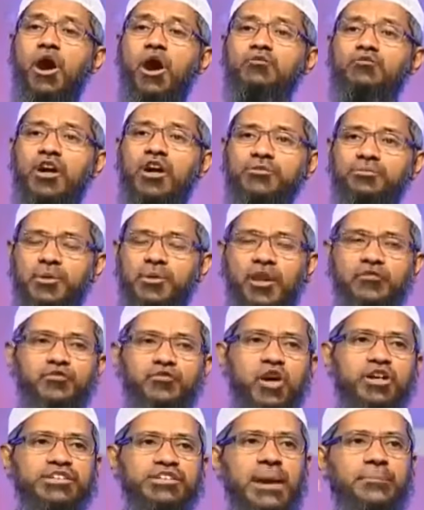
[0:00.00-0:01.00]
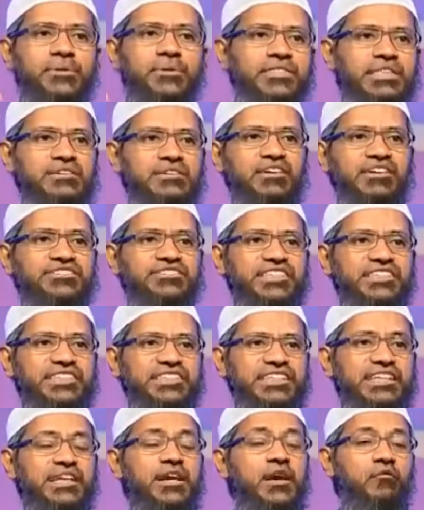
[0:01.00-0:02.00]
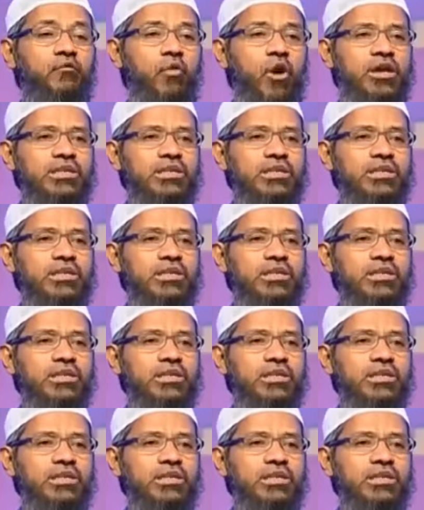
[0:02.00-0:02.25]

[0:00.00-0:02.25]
of Gospel of John chapter 3 verse 16.